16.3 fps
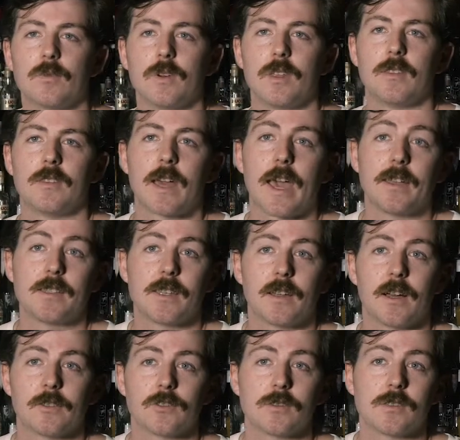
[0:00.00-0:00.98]
with
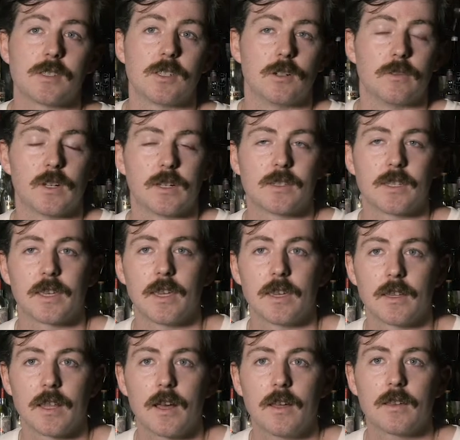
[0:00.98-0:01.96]
1800 silver
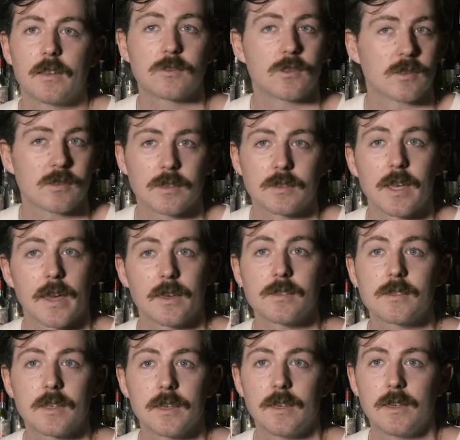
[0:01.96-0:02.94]
tequila, just a
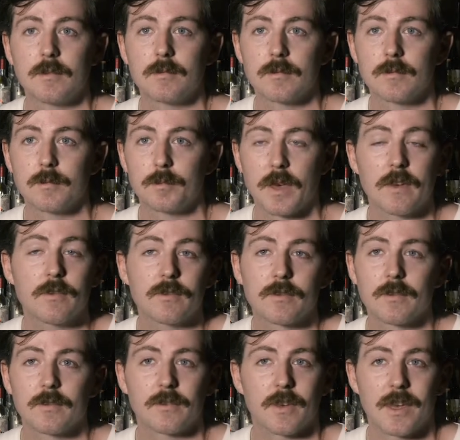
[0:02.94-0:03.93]
tasty bev
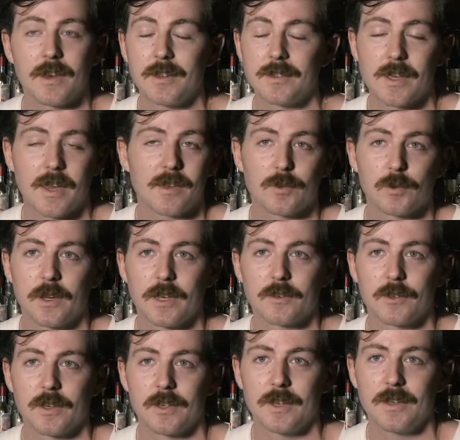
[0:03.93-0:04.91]
for any day of the week
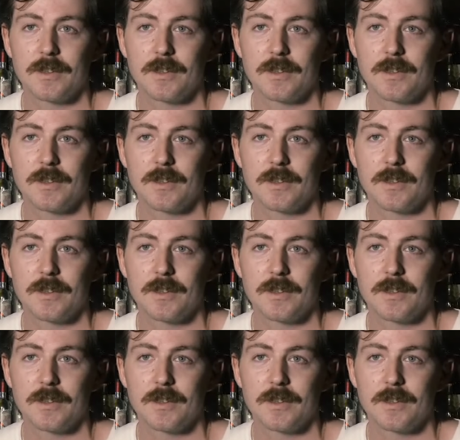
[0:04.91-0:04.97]
really.